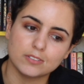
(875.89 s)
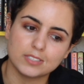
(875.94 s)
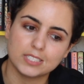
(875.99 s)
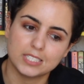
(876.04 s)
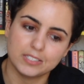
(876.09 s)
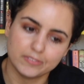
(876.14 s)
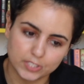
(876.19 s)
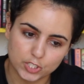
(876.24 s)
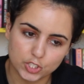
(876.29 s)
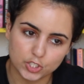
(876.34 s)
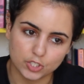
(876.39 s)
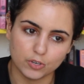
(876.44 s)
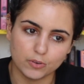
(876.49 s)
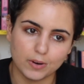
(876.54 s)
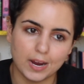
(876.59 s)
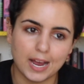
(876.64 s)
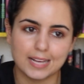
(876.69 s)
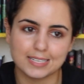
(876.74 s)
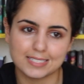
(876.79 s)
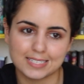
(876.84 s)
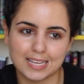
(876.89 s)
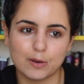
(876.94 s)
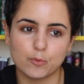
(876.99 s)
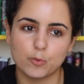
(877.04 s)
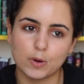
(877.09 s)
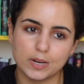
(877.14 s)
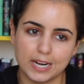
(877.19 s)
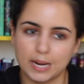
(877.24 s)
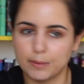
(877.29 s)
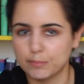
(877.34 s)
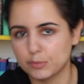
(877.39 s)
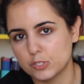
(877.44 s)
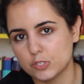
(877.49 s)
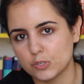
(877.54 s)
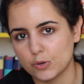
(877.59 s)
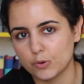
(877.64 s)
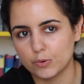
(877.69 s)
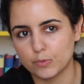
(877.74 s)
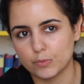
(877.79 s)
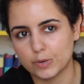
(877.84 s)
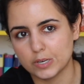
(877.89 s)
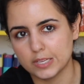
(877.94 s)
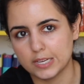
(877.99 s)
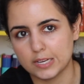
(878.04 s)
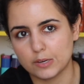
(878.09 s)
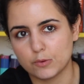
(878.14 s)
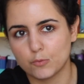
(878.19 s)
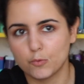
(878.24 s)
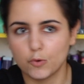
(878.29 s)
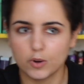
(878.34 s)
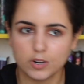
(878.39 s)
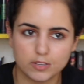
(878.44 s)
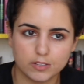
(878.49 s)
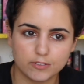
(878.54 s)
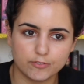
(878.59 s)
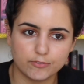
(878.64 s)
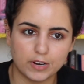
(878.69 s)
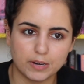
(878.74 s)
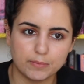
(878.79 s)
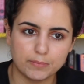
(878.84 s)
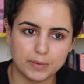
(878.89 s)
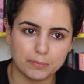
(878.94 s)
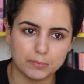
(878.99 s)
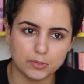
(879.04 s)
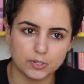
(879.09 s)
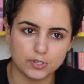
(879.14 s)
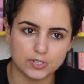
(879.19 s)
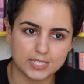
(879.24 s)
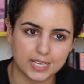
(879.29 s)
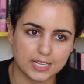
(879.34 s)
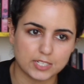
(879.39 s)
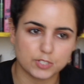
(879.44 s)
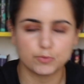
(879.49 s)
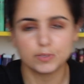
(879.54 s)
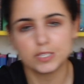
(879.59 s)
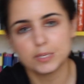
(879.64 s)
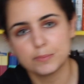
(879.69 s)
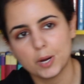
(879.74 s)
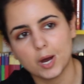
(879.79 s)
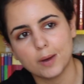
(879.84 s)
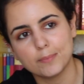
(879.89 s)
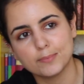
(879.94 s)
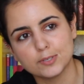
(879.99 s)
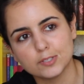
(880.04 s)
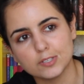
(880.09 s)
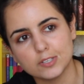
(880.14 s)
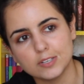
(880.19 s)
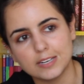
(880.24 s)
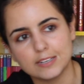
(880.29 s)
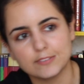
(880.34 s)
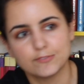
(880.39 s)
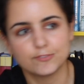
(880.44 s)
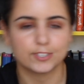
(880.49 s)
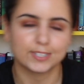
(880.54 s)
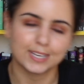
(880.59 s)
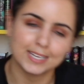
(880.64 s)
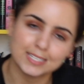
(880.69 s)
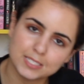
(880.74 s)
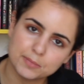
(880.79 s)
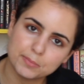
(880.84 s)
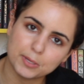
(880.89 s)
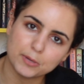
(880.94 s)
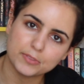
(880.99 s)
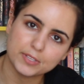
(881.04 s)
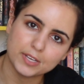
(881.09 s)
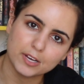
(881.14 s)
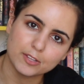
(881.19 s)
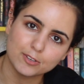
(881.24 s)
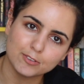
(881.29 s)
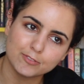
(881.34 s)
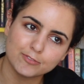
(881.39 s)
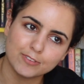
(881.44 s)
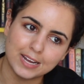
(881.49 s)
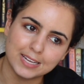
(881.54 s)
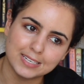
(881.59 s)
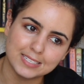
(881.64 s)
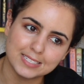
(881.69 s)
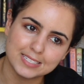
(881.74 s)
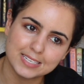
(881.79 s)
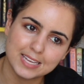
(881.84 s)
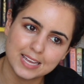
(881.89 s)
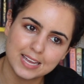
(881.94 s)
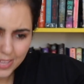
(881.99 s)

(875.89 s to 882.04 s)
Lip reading: TV show has that one episode where like one of the friend members gets really popular and forgets about the other friends.